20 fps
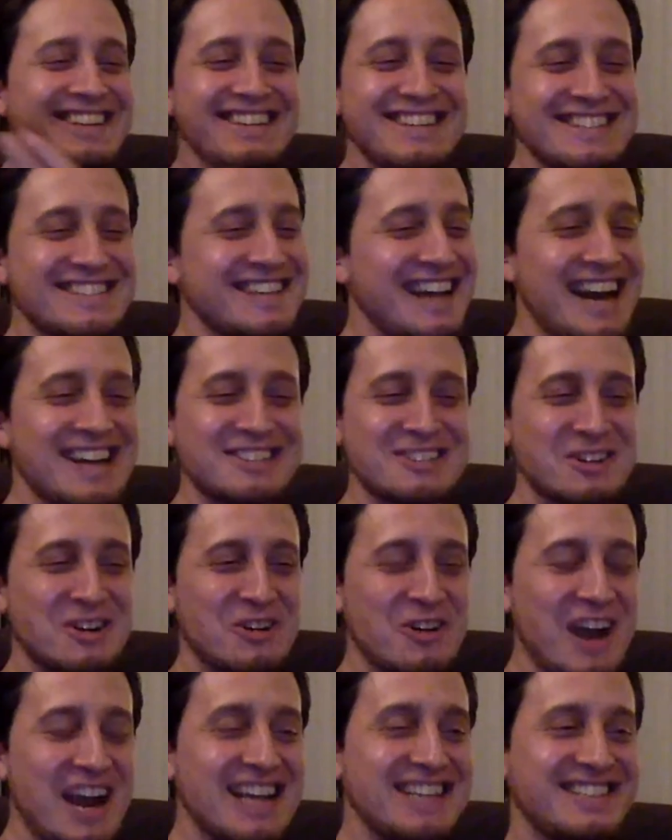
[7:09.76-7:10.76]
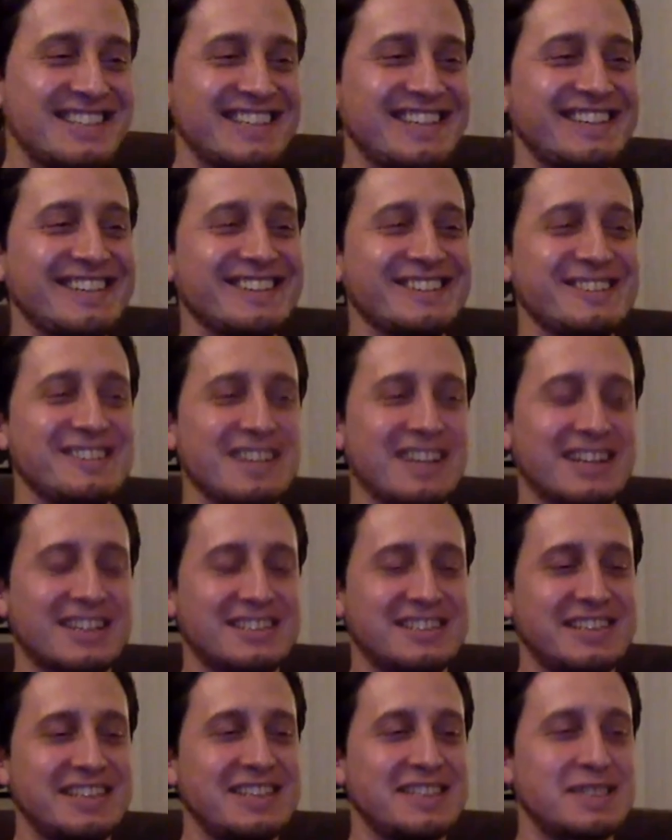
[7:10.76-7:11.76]
these guys are crazy, dude. And like
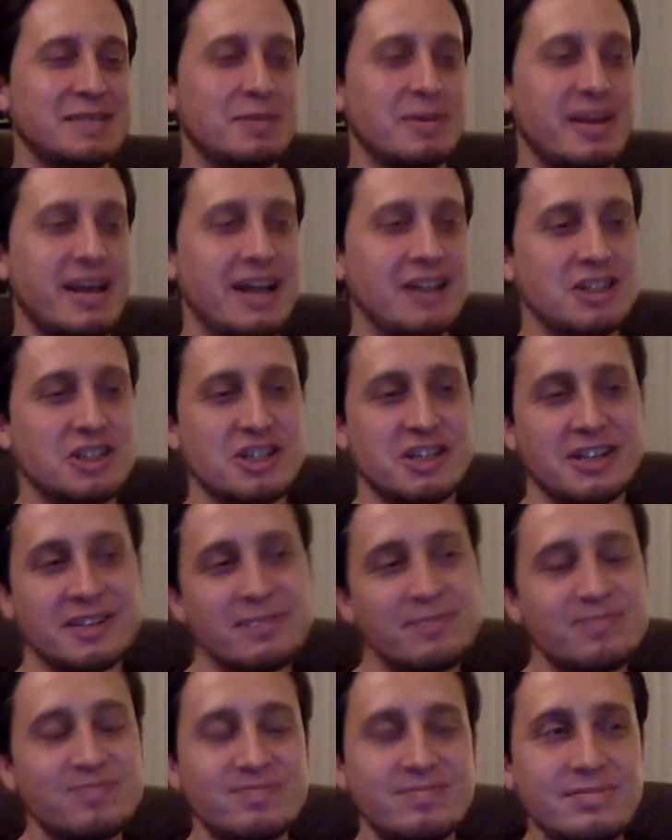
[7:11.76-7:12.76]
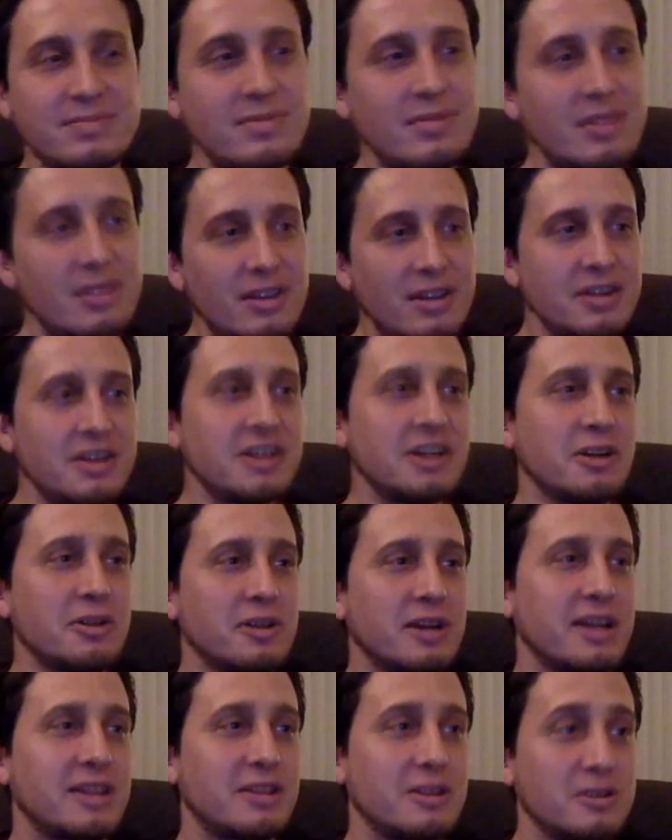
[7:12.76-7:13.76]
seeing some of that shit, you know,
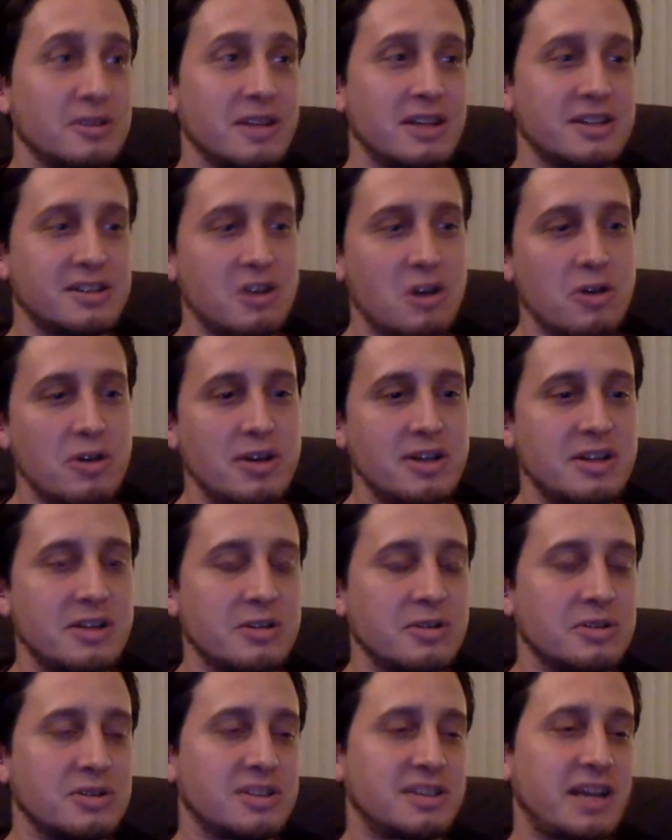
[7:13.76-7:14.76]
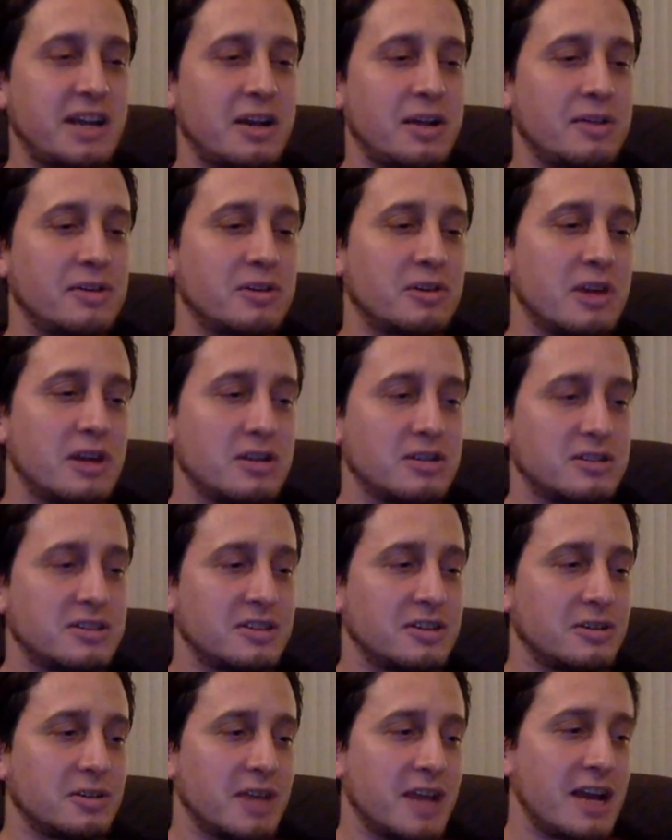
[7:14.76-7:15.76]
like that's all they do is skate on the ground.
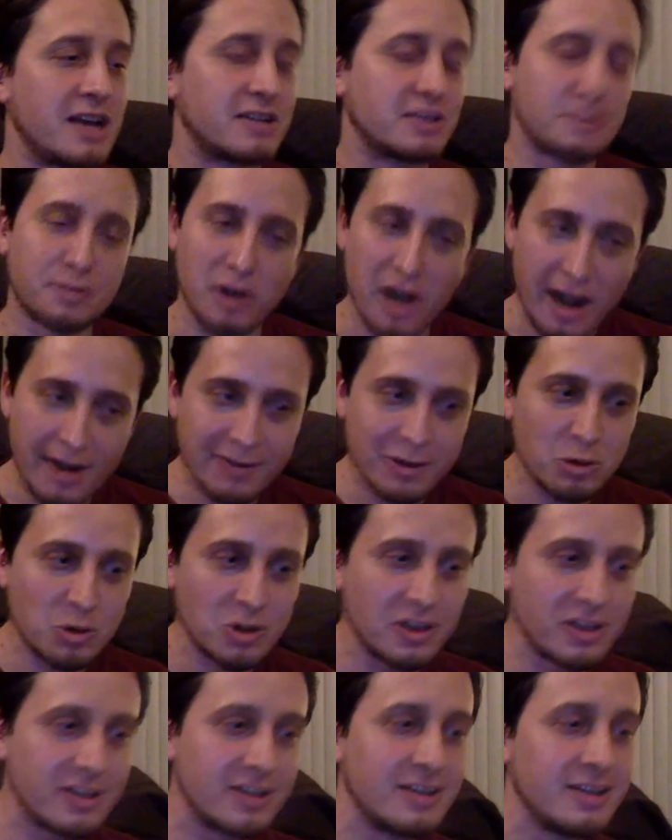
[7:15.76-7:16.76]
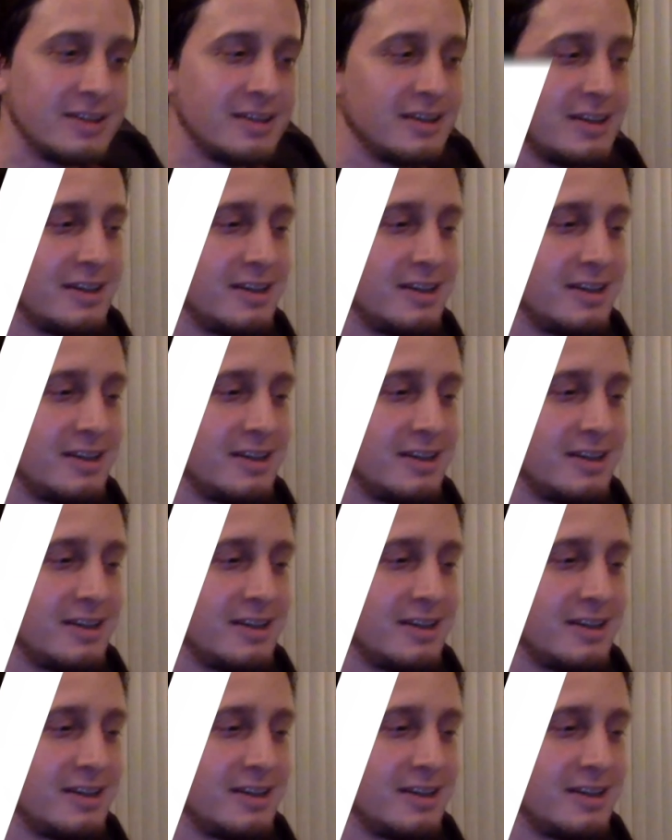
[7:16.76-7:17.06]
So yeah, so for everyone